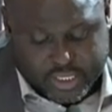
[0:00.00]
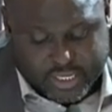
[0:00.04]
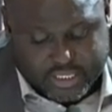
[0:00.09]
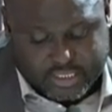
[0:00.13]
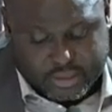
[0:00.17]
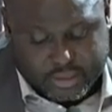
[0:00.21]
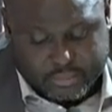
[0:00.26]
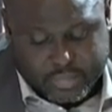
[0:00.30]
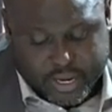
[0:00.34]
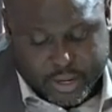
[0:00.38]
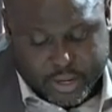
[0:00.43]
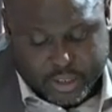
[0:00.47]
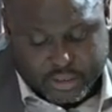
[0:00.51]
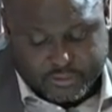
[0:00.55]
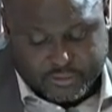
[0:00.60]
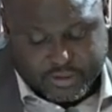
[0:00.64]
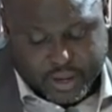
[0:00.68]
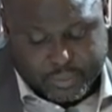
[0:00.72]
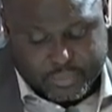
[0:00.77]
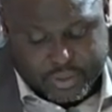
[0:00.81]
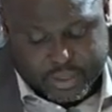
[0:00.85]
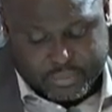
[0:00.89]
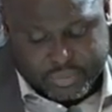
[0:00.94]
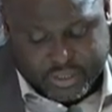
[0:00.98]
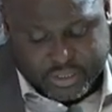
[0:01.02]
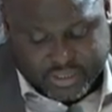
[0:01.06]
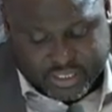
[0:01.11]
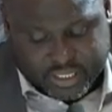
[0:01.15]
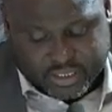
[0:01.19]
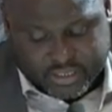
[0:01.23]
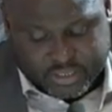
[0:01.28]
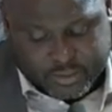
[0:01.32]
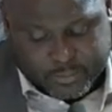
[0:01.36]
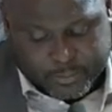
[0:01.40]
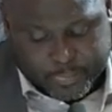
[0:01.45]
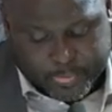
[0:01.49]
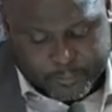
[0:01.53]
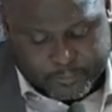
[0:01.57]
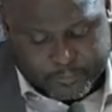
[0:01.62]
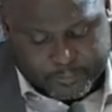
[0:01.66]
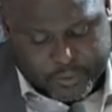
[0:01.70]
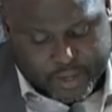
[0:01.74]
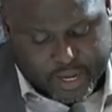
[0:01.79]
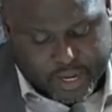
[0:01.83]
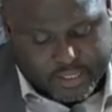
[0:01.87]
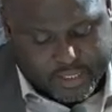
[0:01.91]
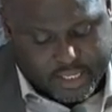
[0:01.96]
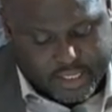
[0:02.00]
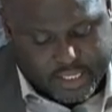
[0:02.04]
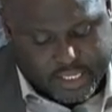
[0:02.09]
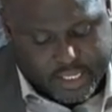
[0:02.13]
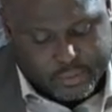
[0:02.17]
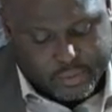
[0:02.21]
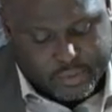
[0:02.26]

is the mayor's family business and that